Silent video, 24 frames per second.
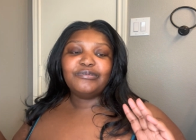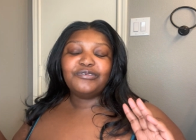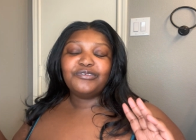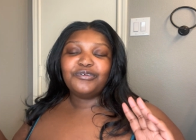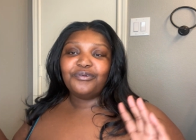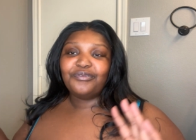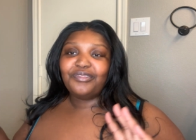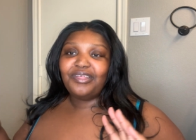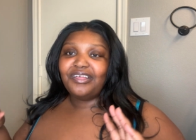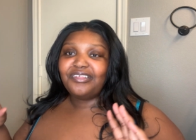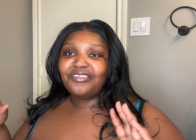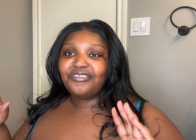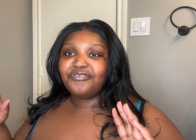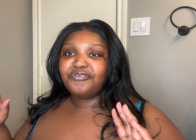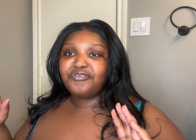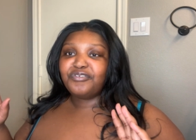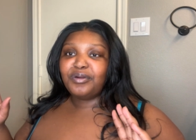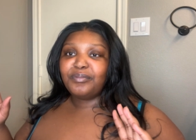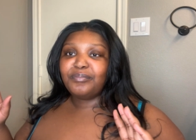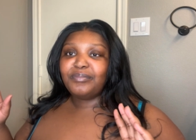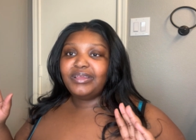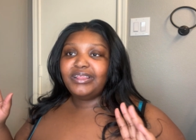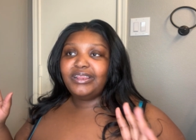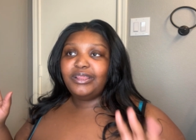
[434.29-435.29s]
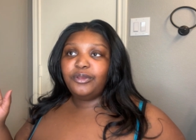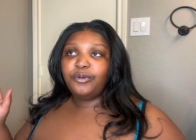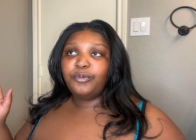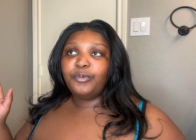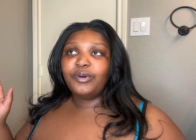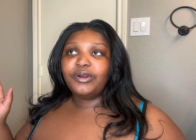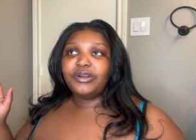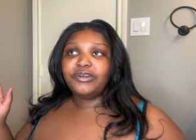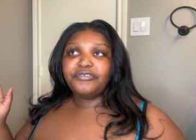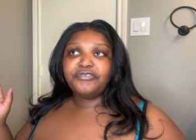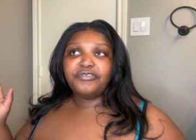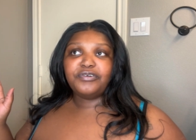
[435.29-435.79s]
So that's from
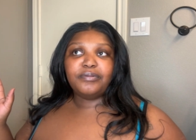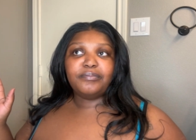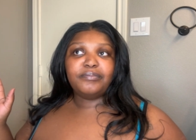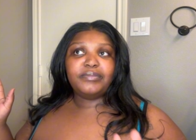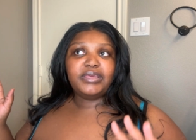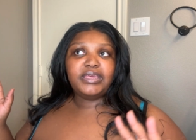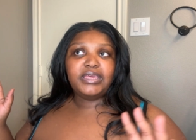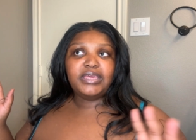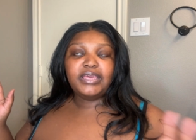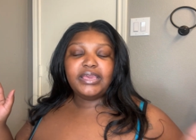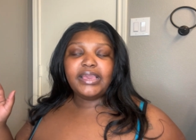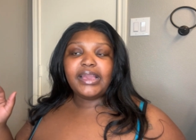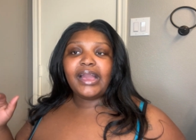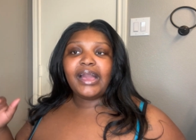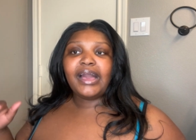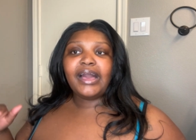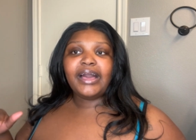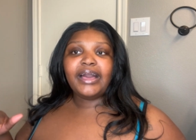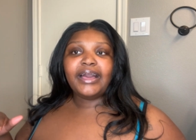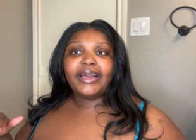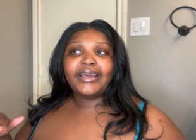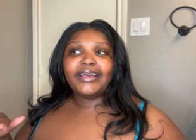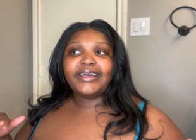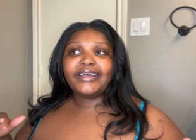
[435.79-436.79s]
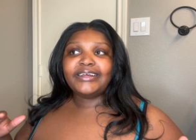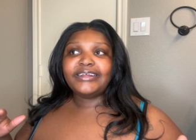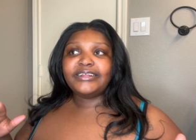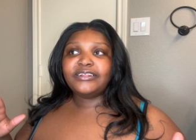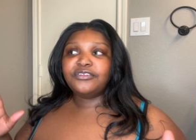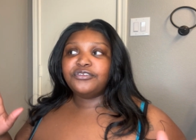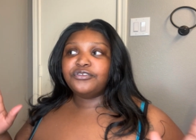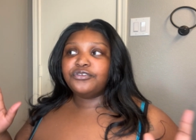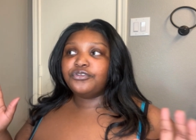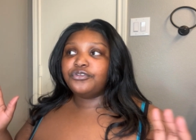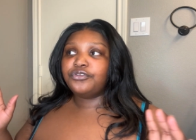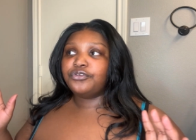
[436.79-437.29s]
anywhere from
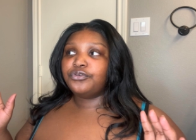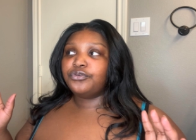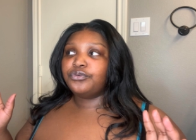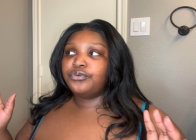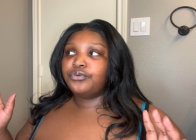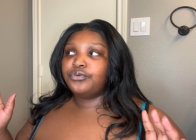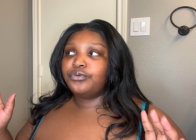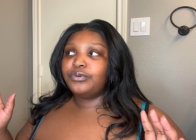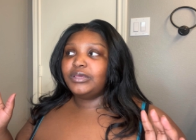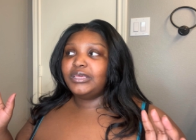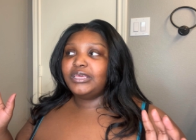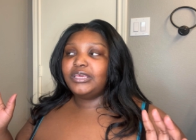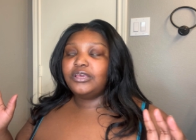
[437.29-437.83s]
e-guides to